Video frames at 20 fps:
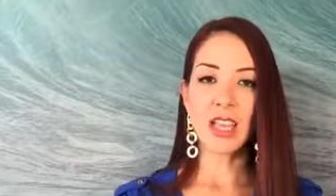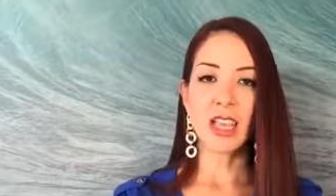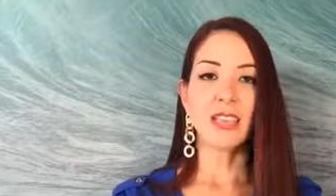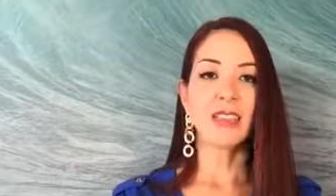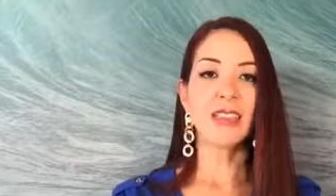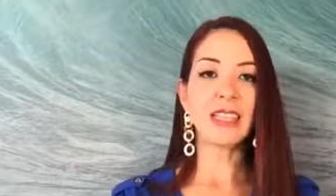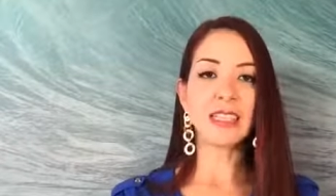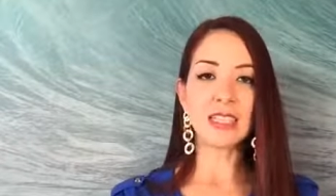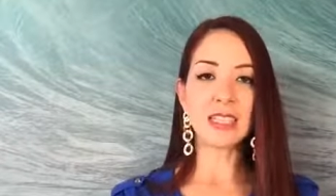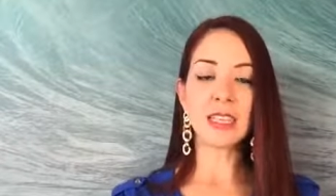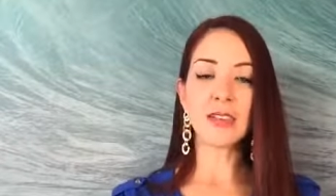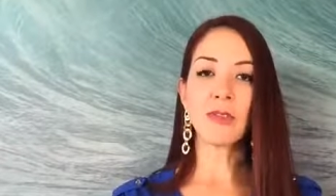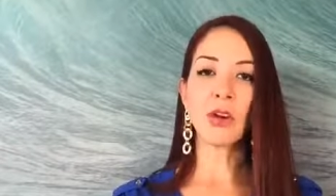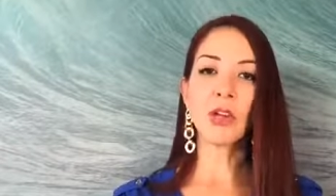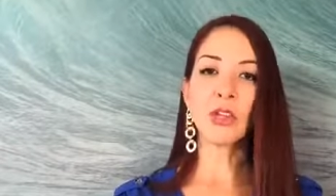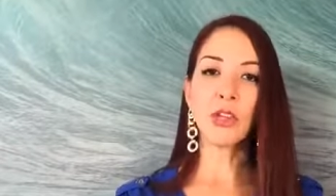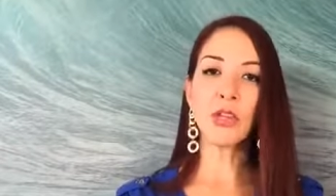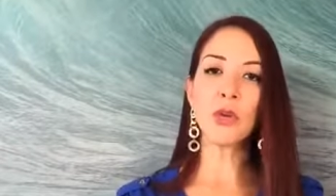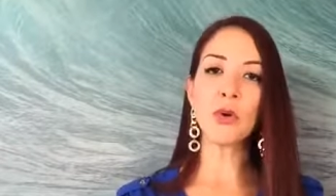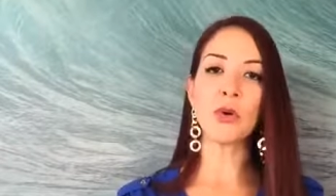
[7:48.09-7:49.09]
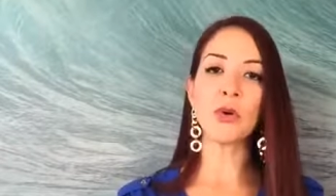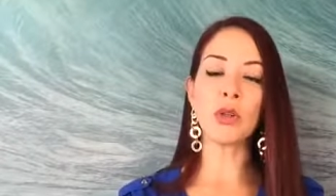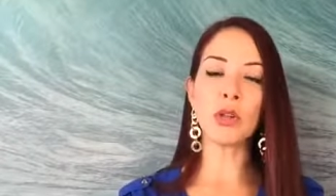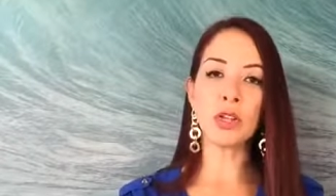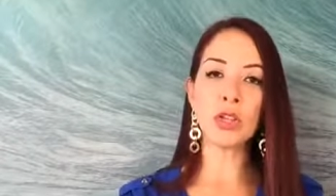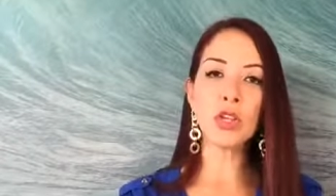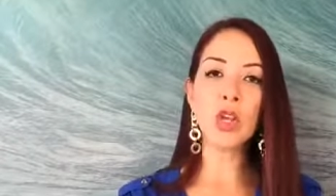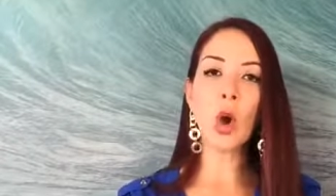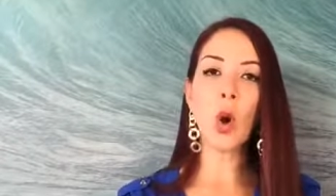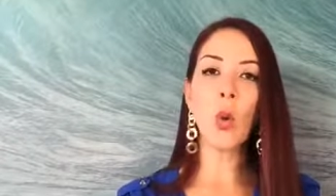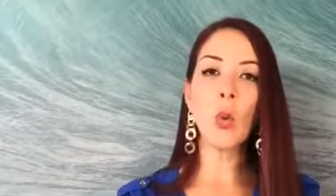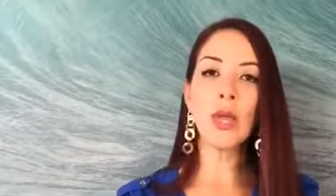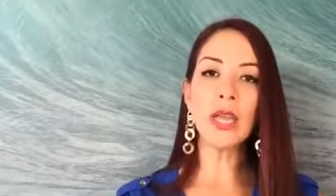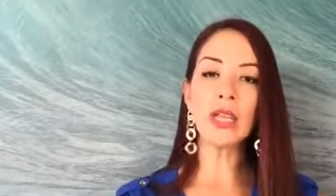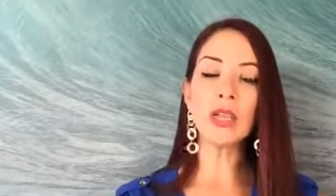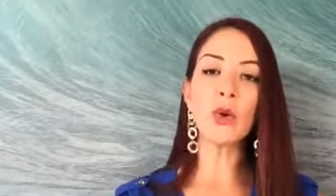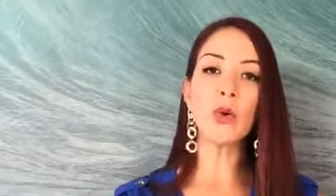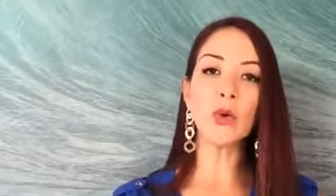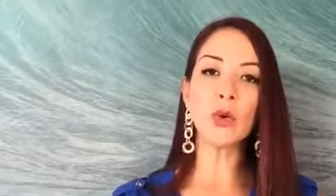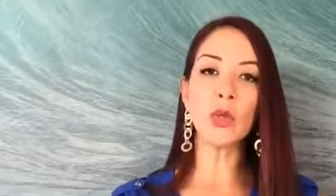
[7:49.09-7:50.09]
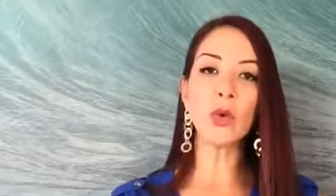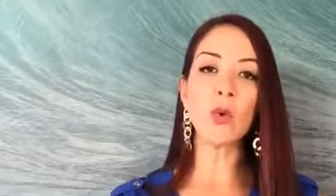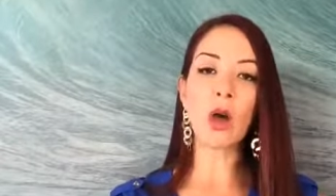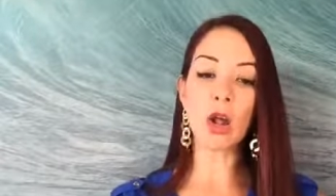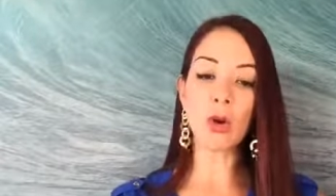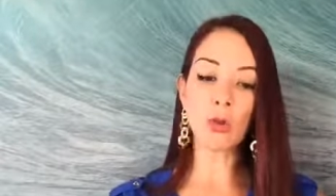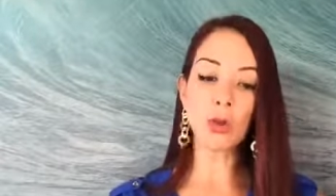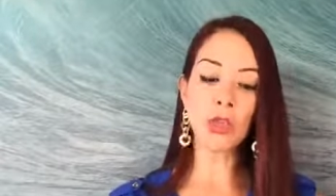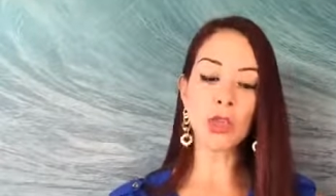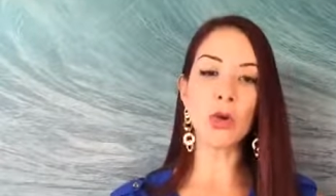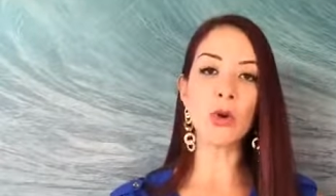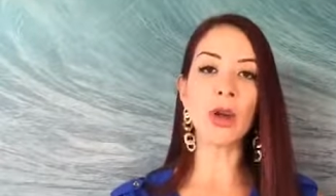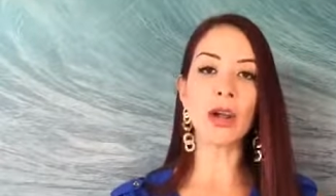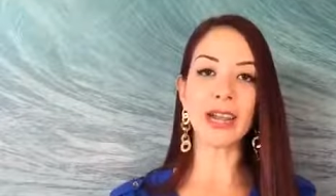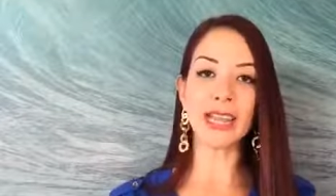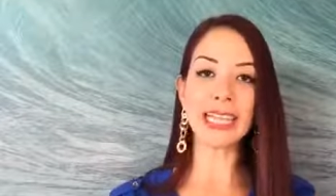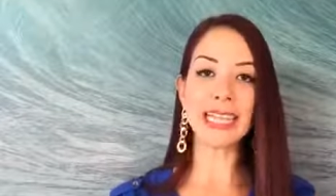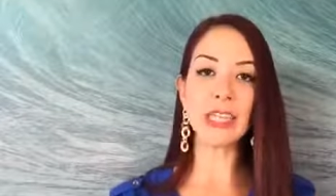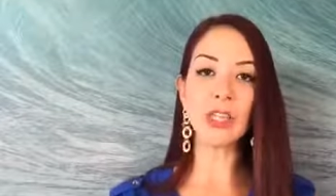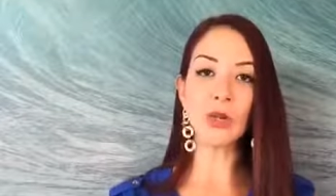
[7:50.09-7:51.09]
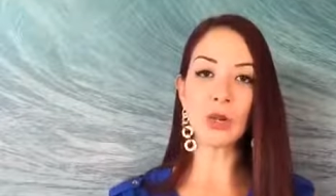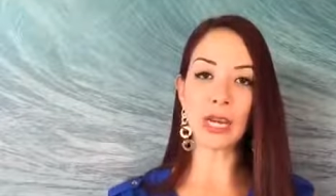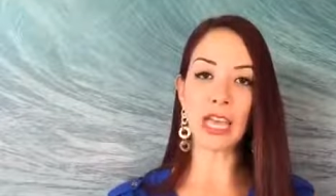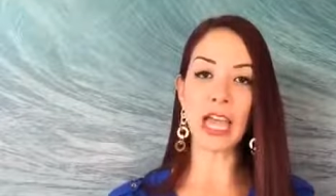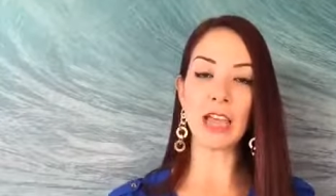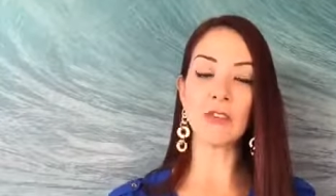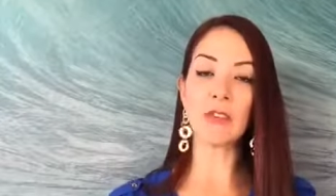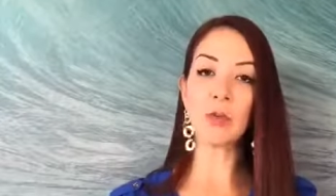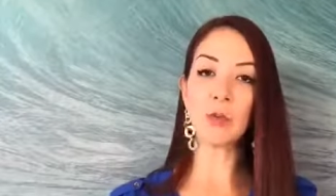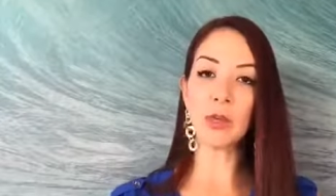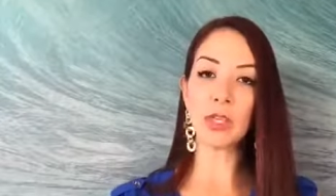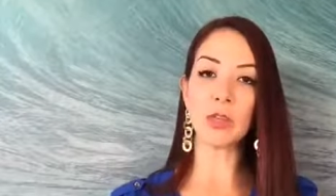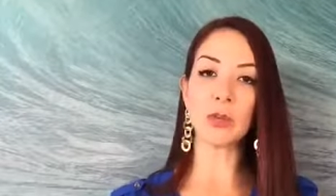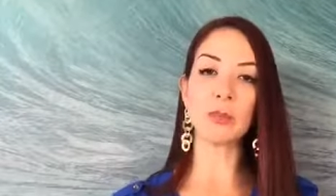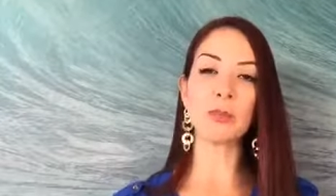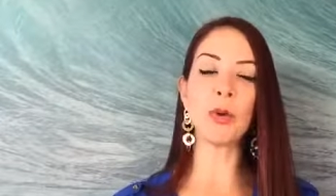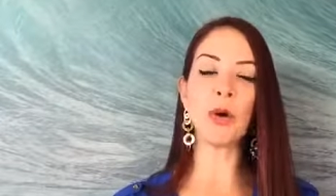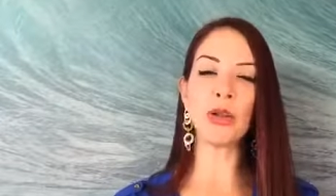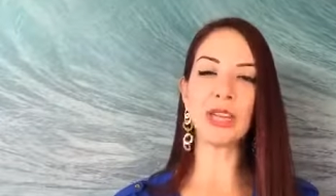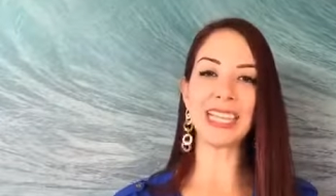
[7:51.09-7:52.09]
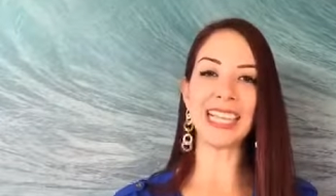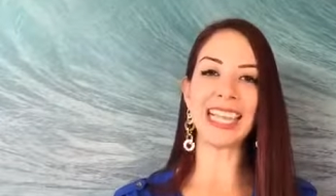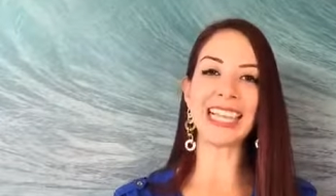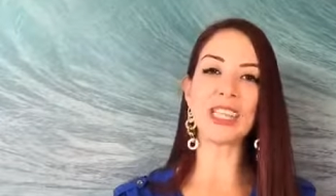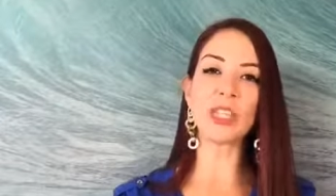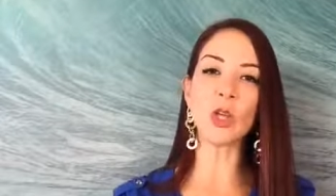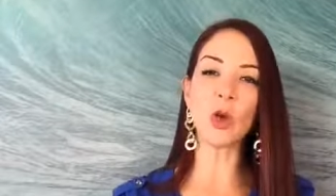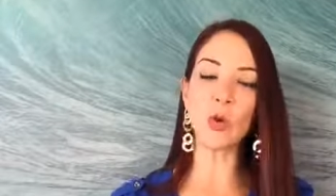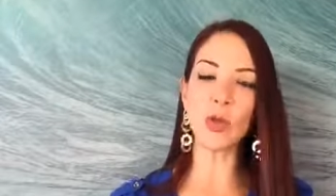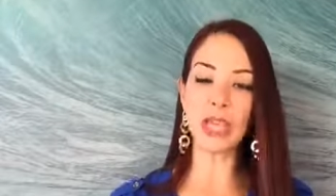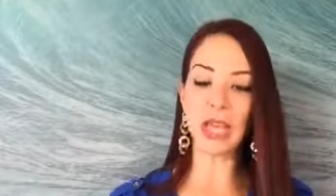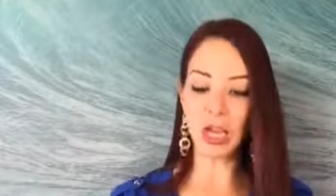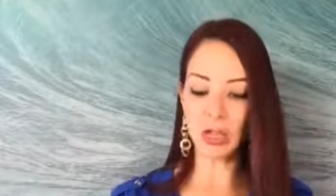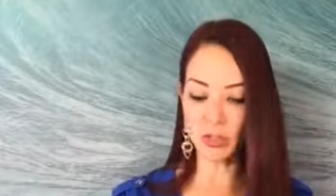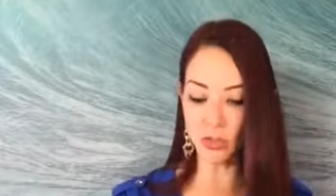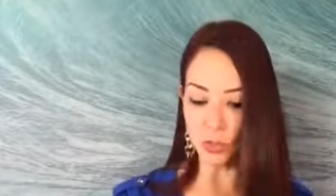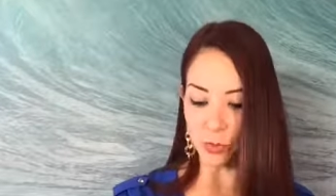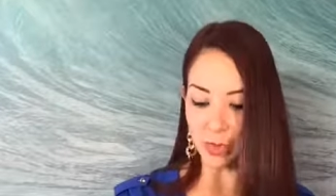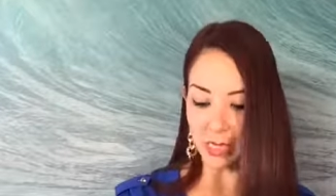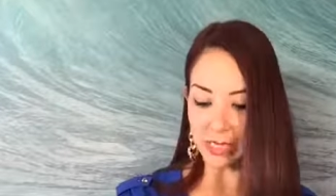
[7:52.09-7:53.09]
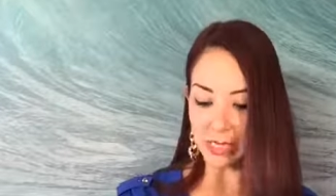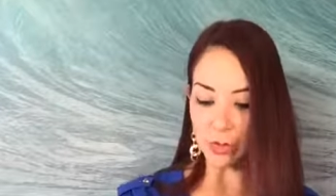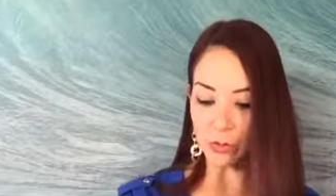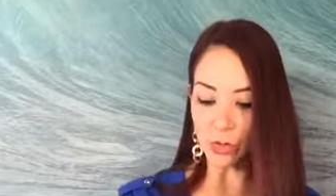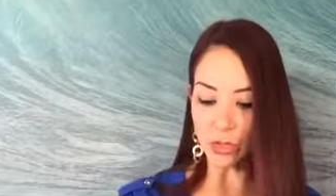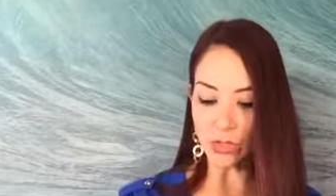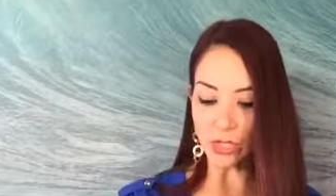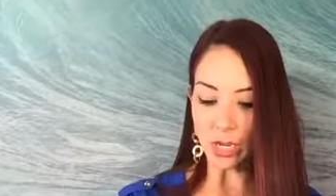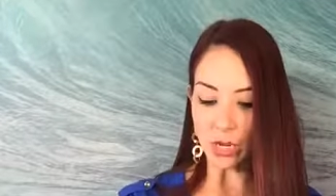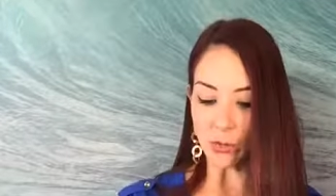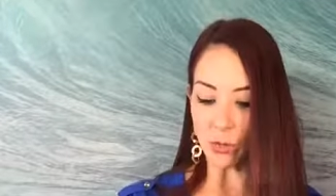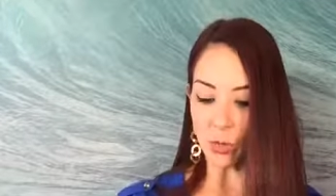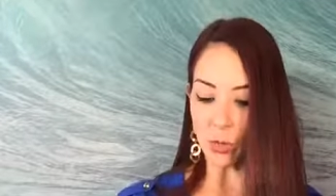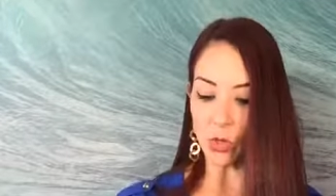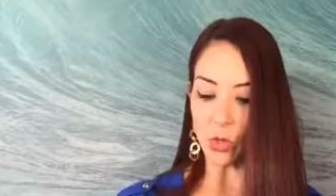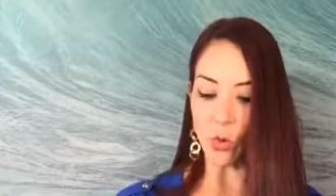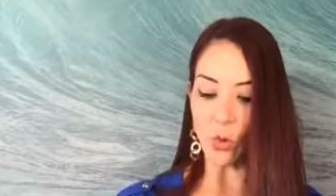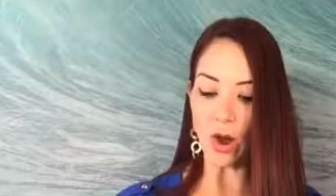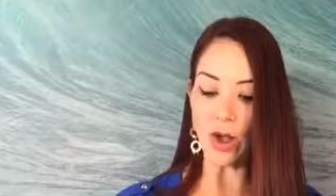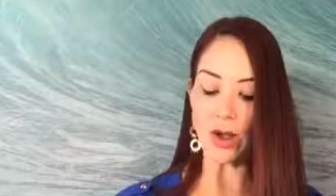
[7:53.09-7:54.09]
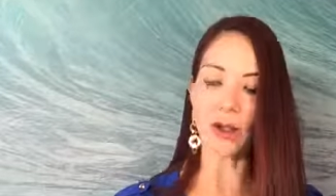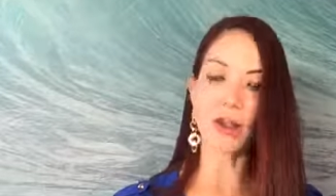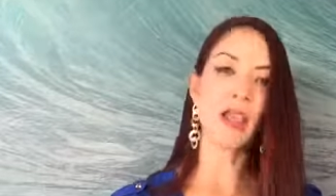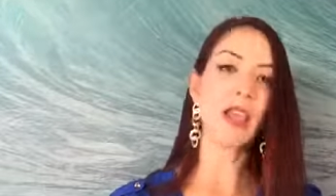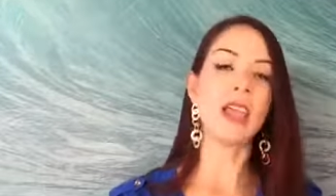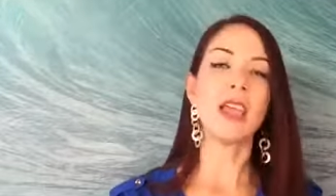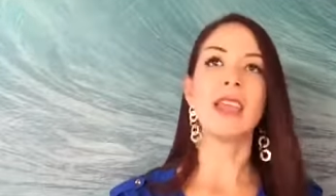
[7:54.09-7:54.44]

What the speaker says: This is about you knowing who you are, where you are in your life and with your body, and knowing how to make the most out of who you are.